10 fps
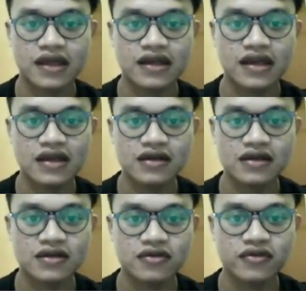and then
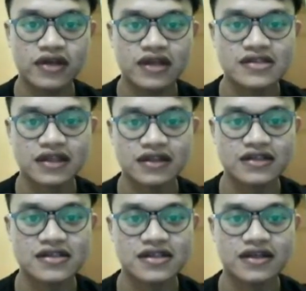we click
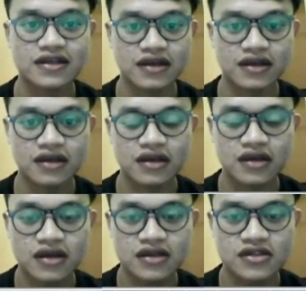statistics.
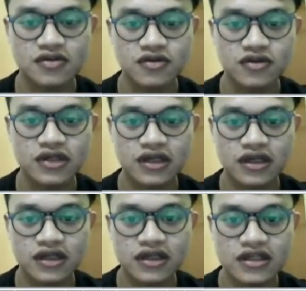So
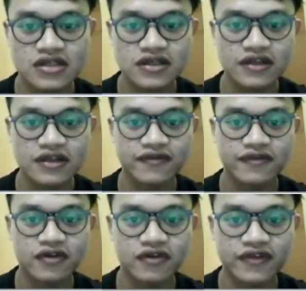the descriptive
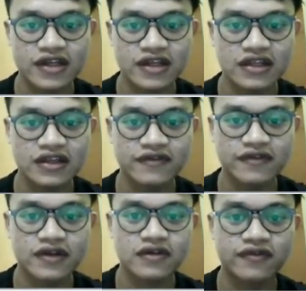confidence
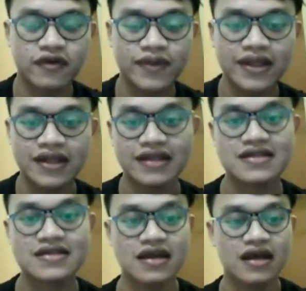interval for mean
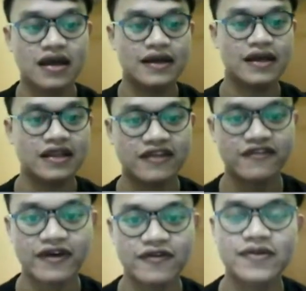is
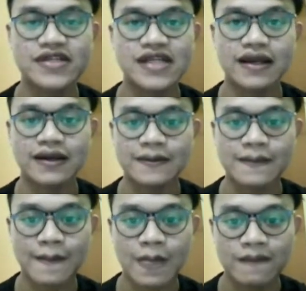95%,
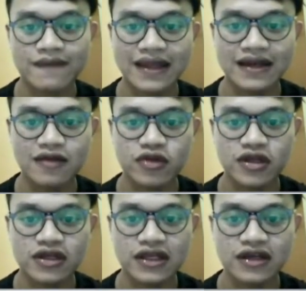and then
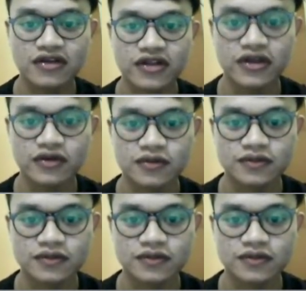we click continue,